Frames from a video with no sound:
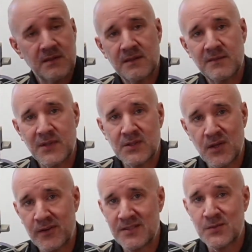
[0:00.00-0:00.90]

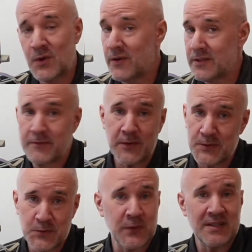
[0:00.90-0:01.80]
Victorious warrior
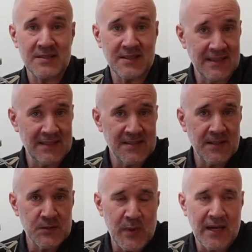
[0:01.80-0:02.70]
first wins and then
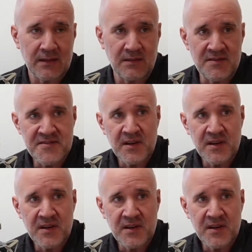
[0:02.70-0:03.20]
seeks battle.